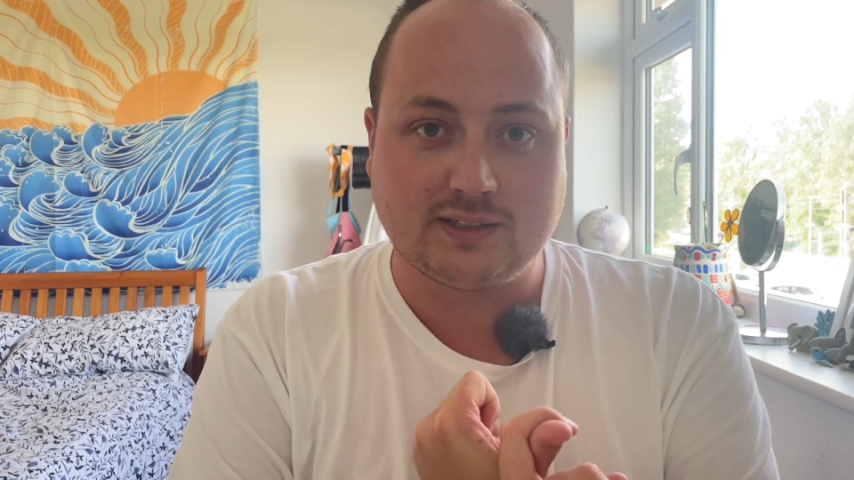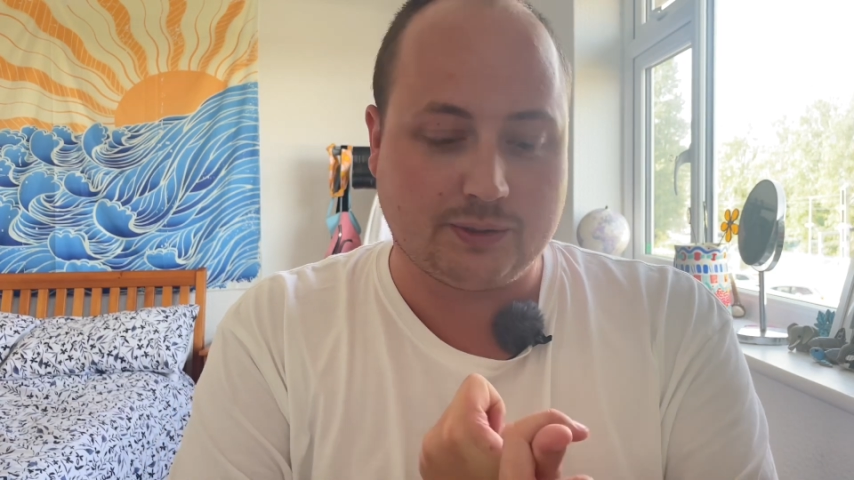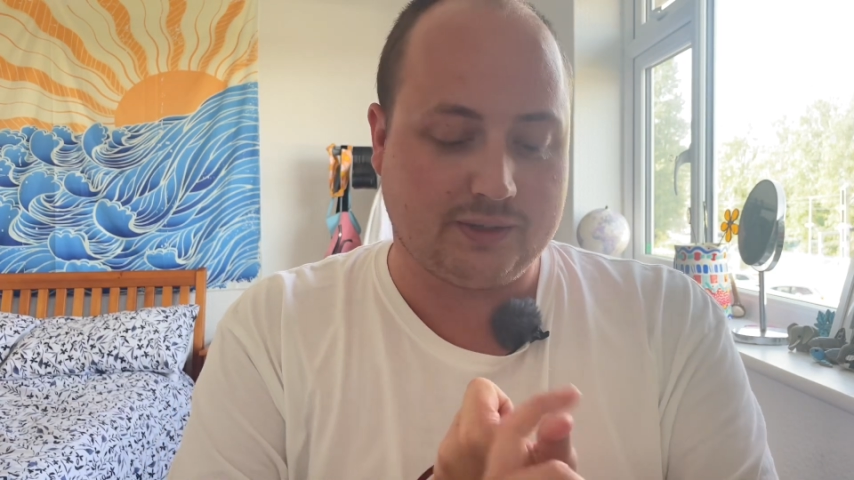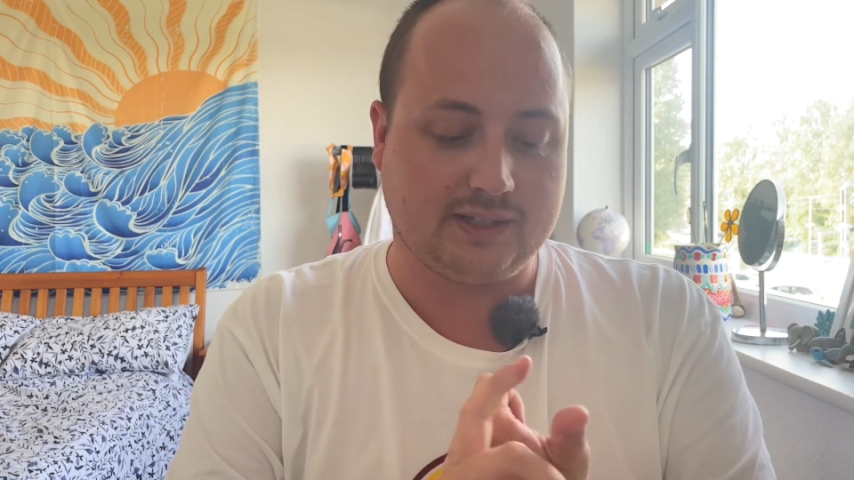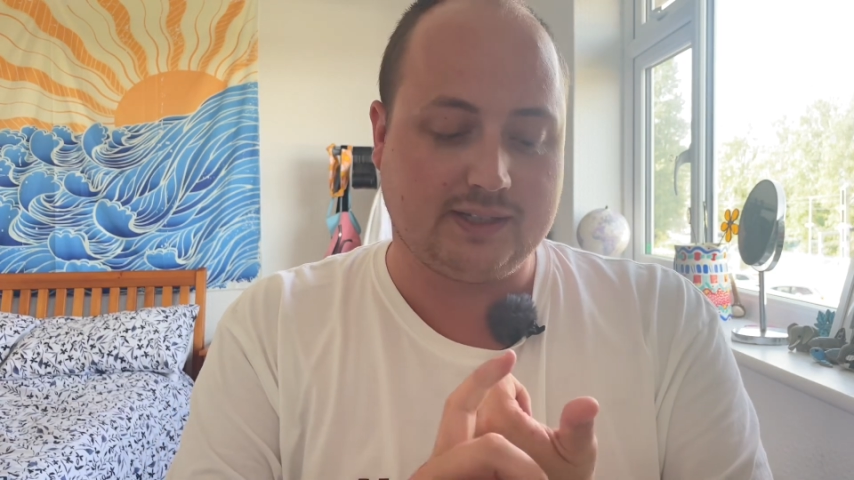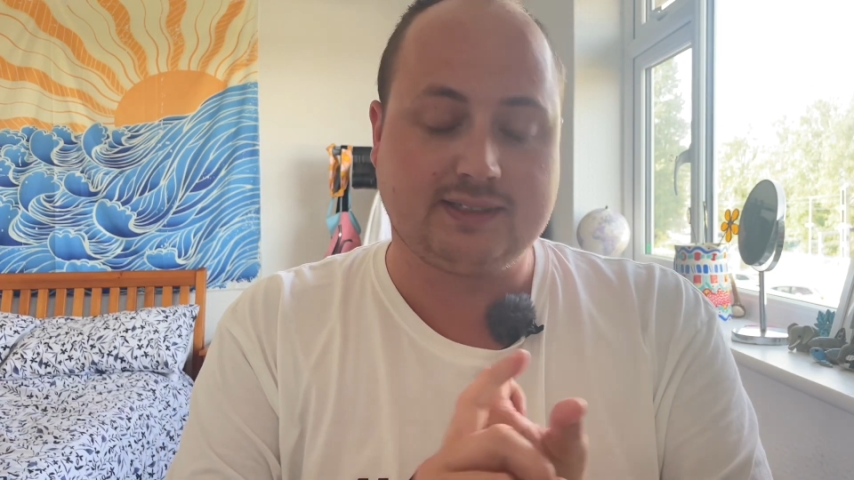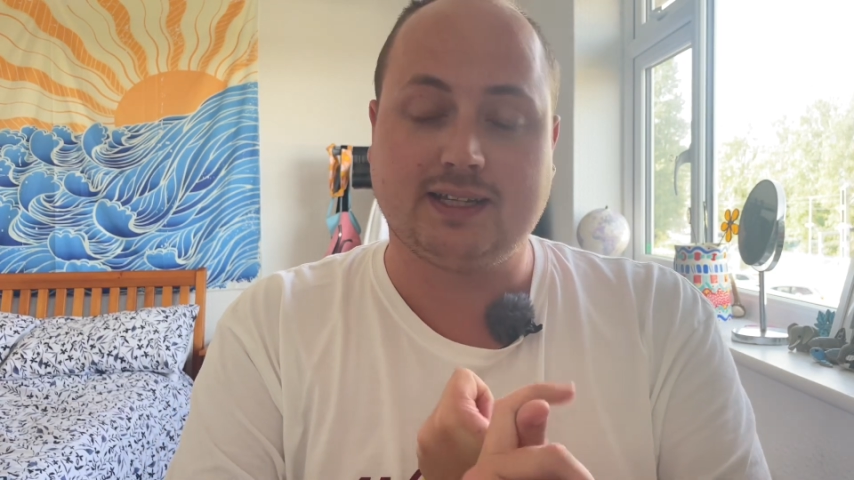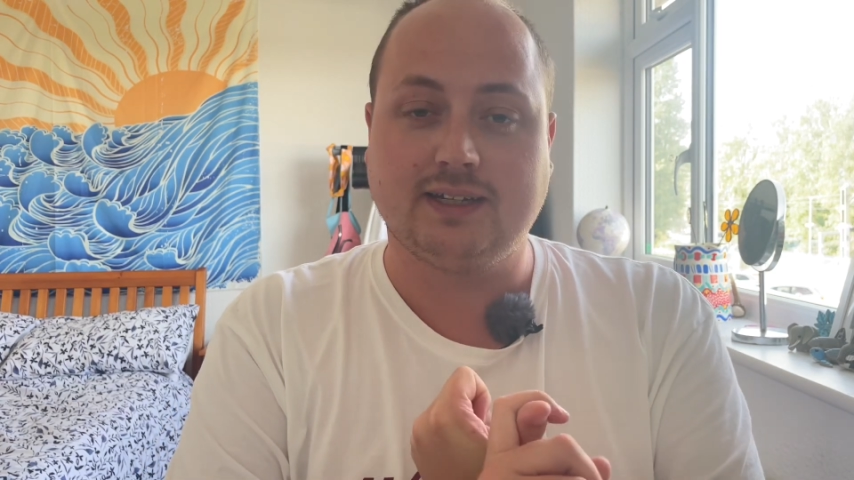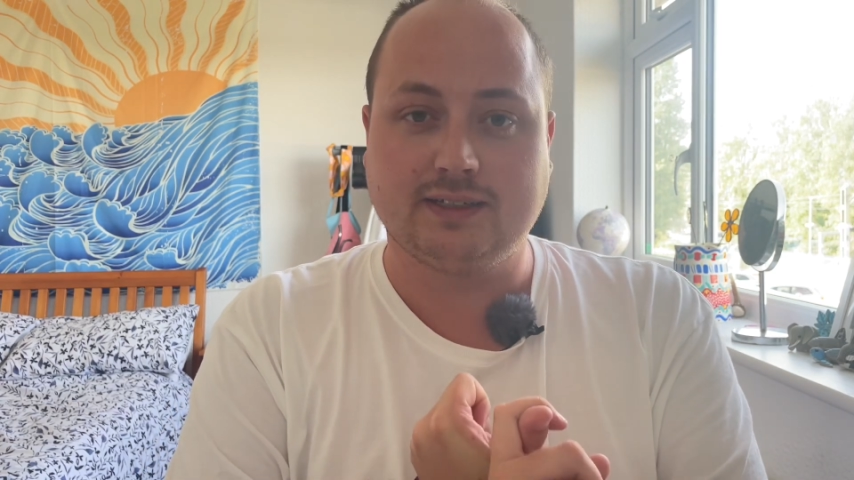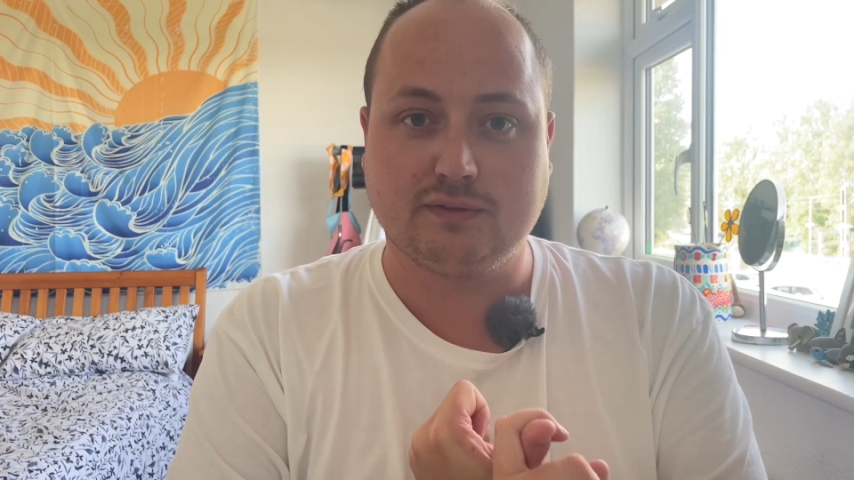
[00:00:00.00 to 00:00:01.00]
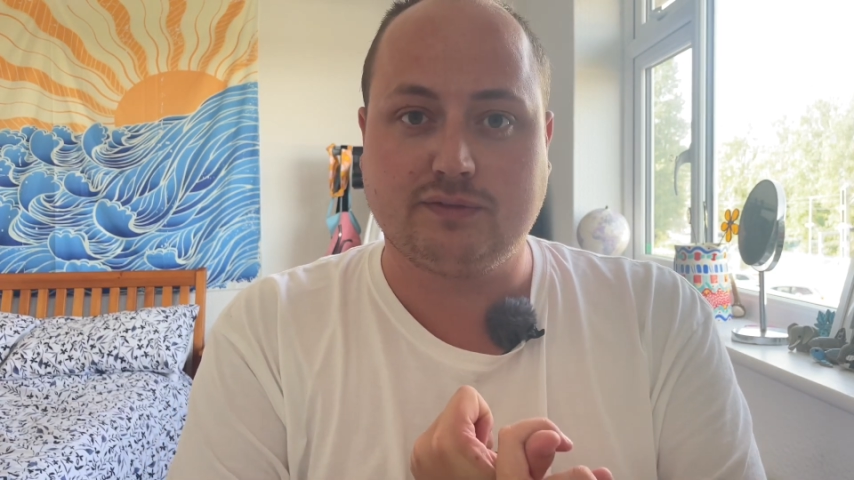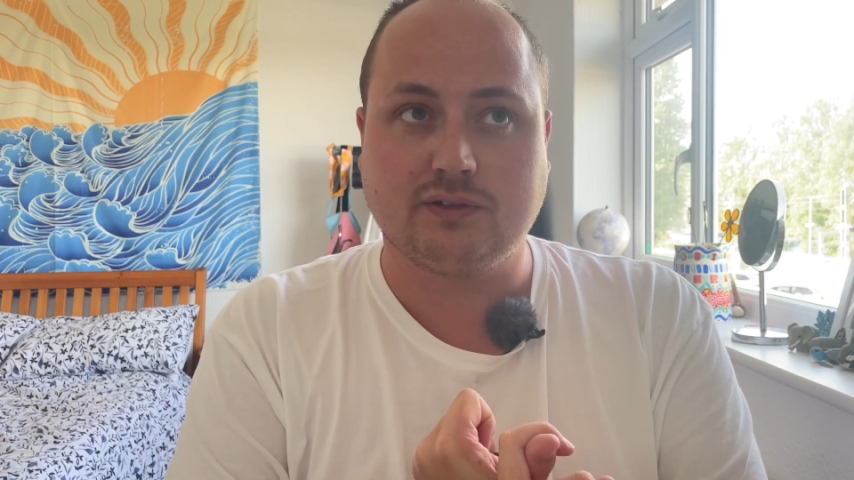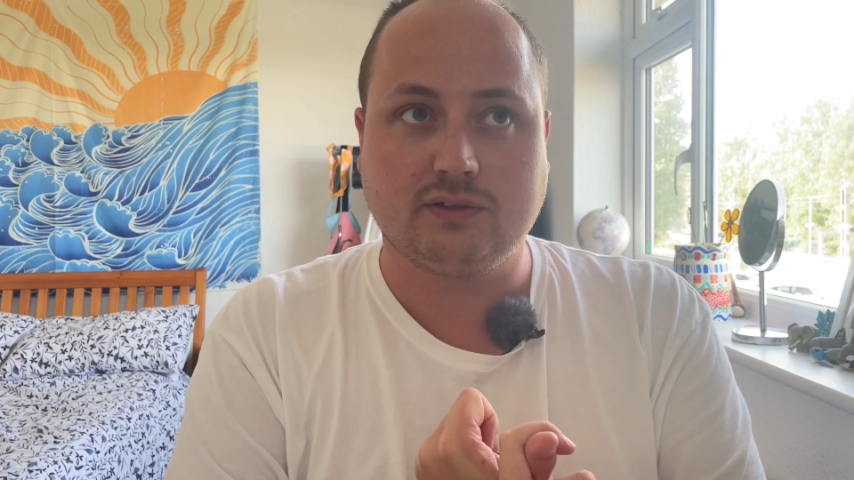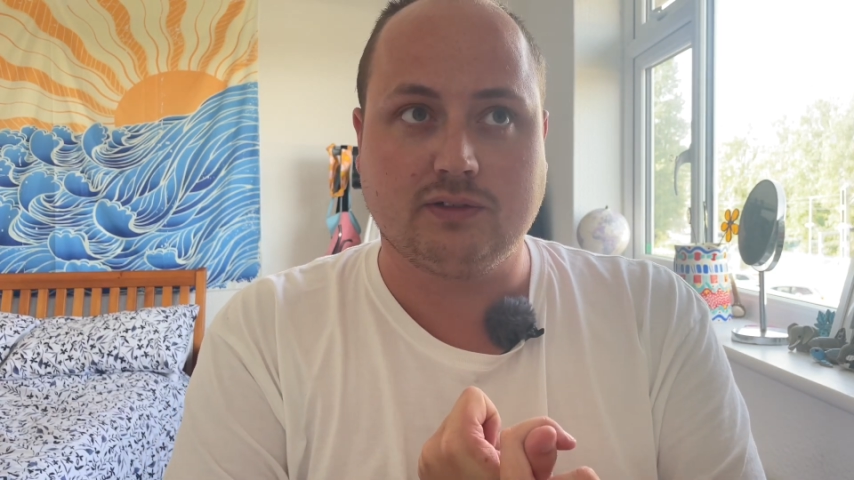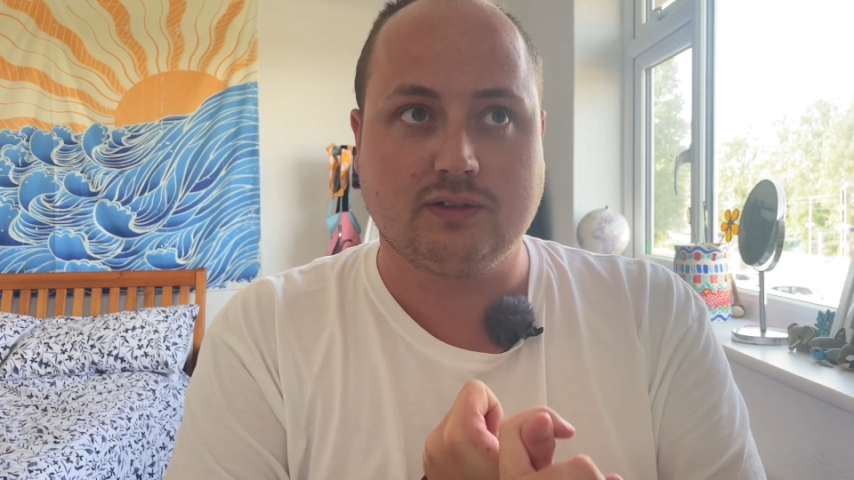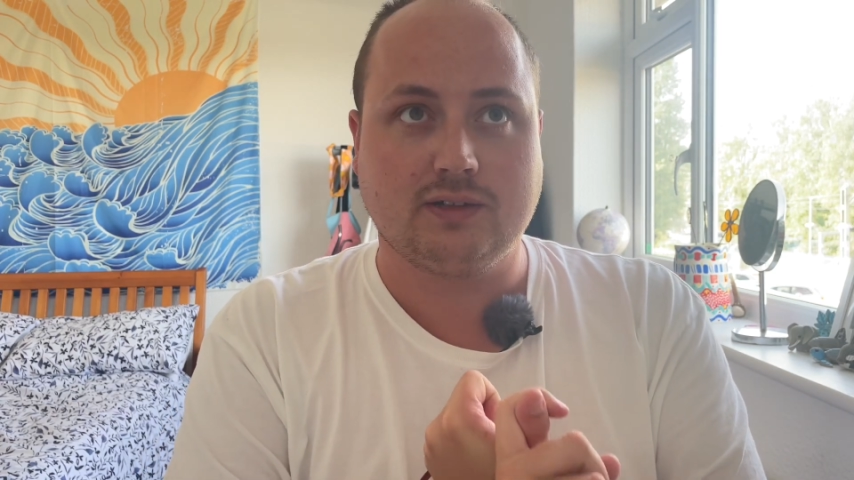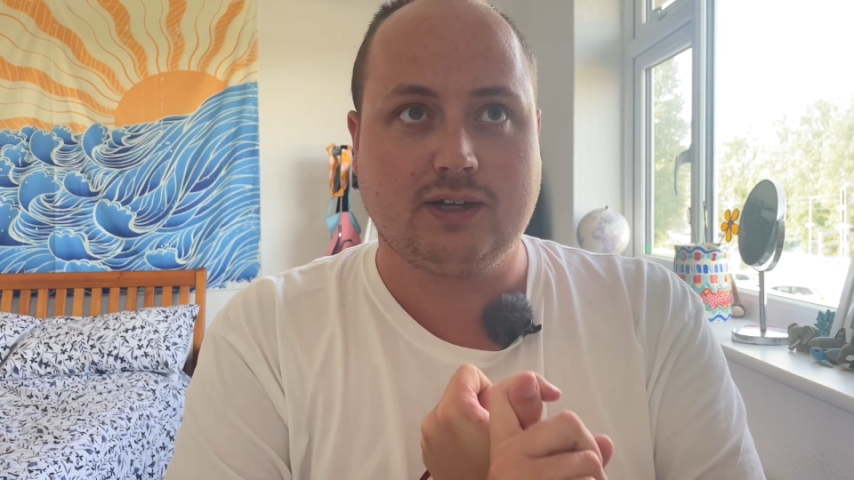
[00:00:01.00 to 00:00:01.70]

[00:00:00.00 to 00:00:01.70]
who are the Centre for